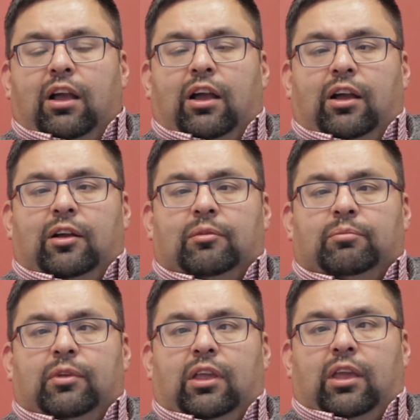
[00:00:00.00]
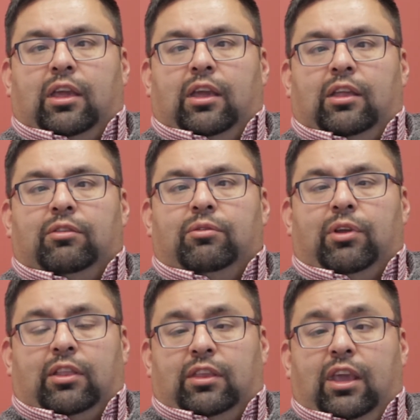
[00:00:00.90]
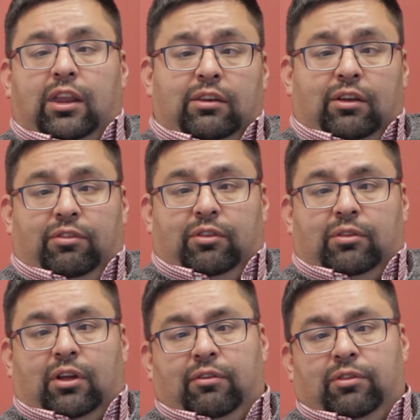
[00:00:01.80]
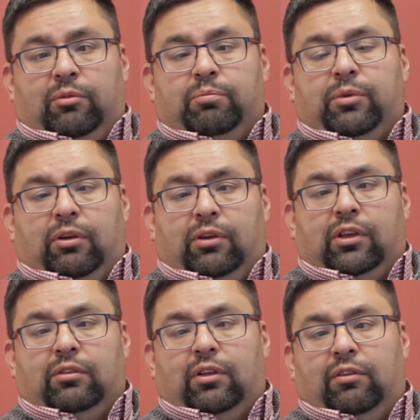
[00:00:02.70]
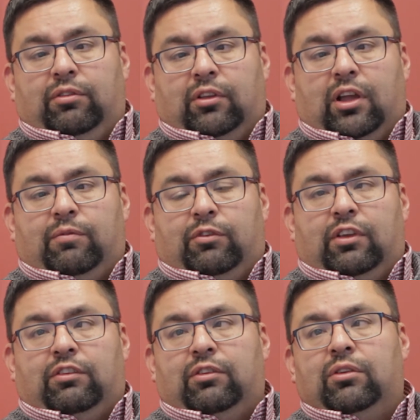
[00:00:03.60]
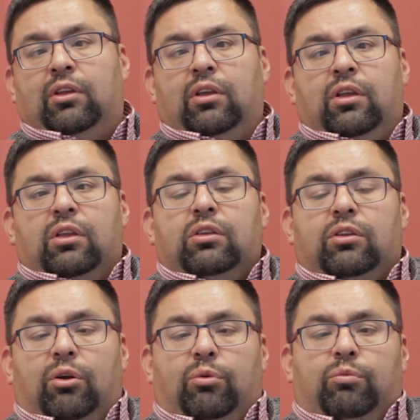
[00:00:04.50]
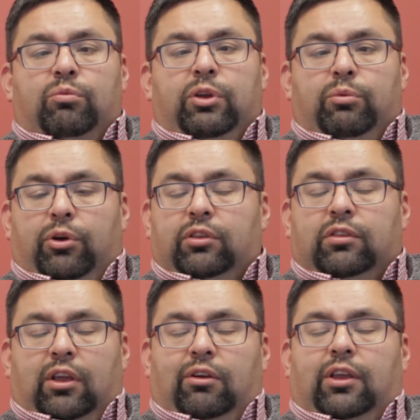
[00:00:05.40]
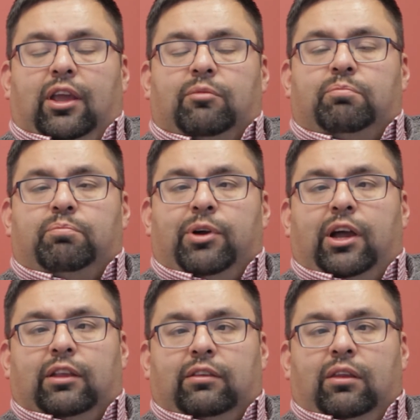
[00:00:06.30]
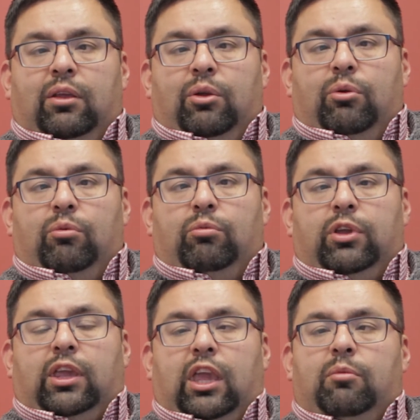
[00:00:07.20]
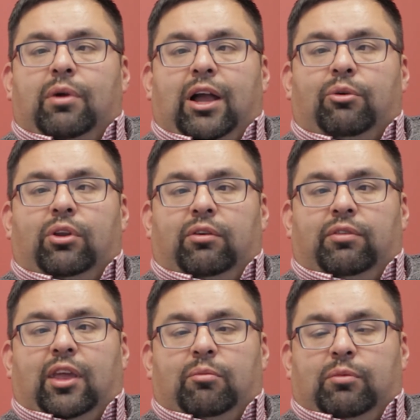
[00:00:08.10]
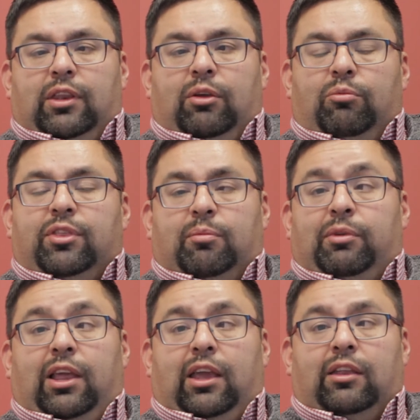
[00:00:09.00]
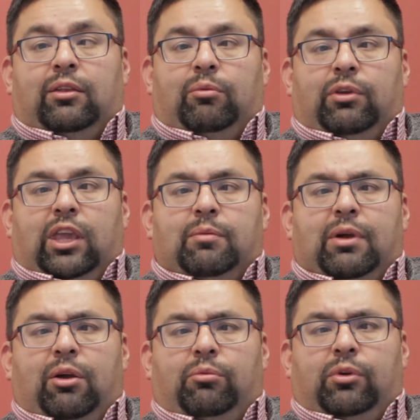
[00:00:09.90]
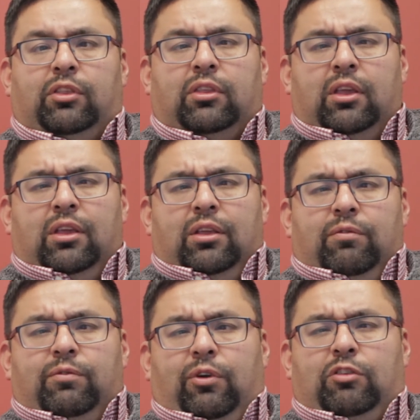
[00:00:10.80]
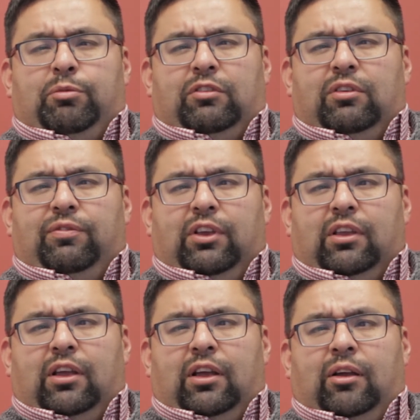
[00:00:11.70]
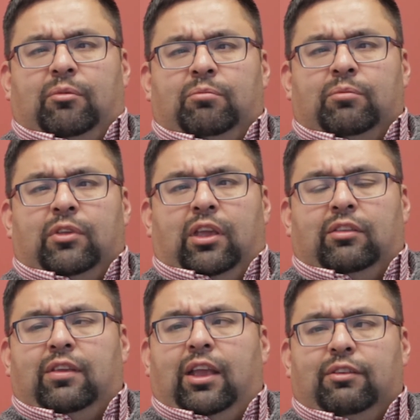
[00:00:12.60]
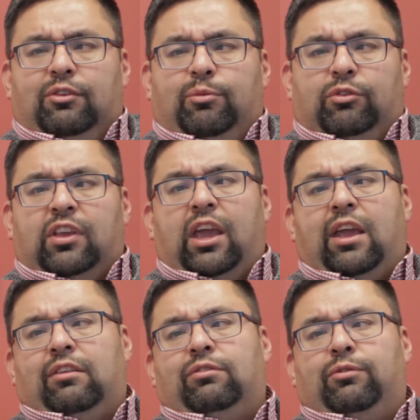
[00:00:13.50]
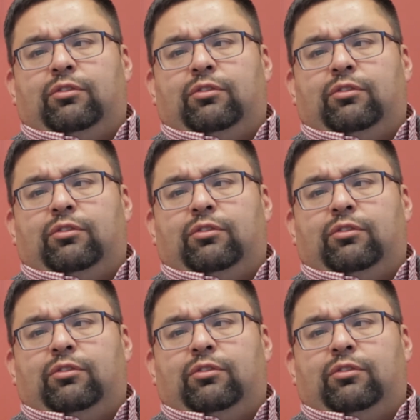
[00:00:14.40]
And at the end of the period of the conversation, we weren't there yet, but we came out of that meeting with a plan, and we came out with very specific and tangible tasks for